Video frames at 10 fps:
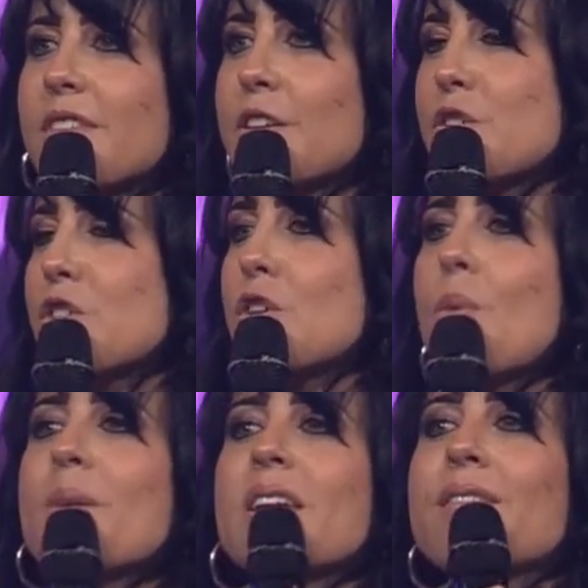There's
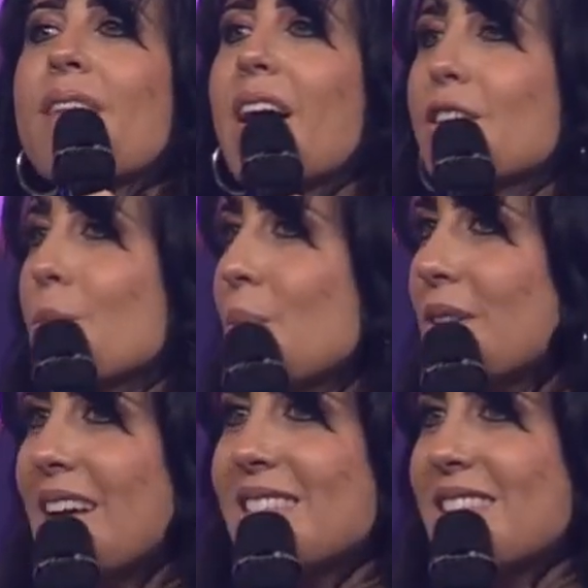so many valuable
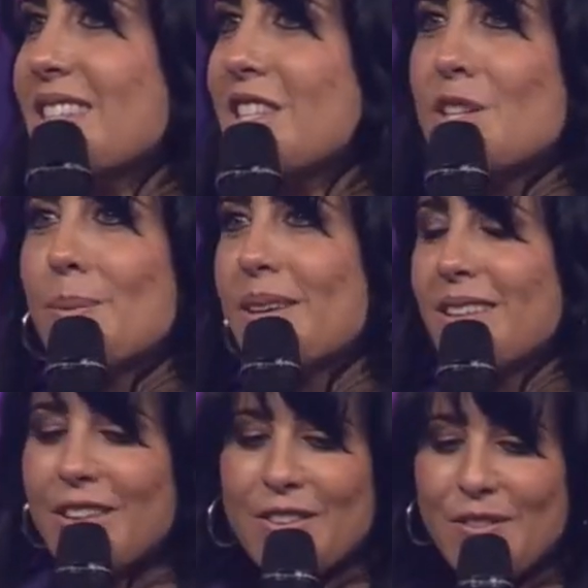lessons to be
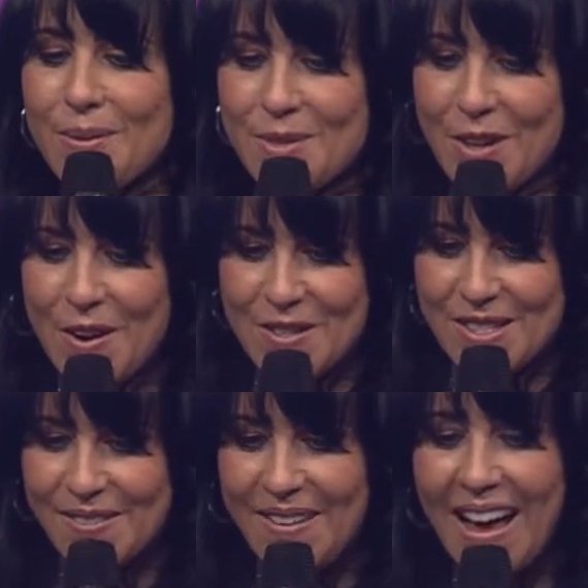learned from
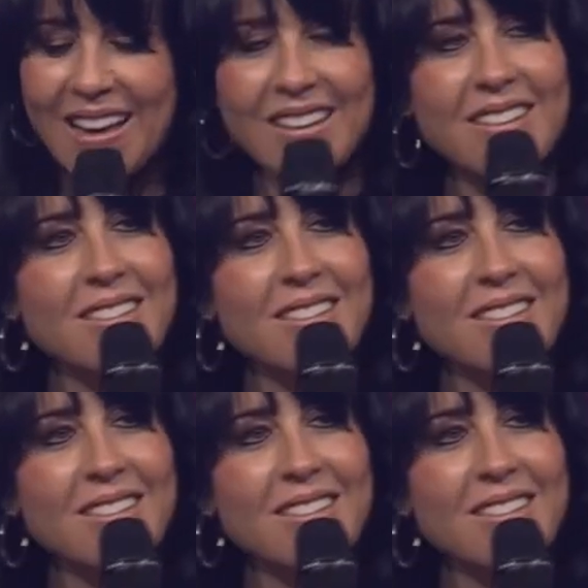Jehoshaphat.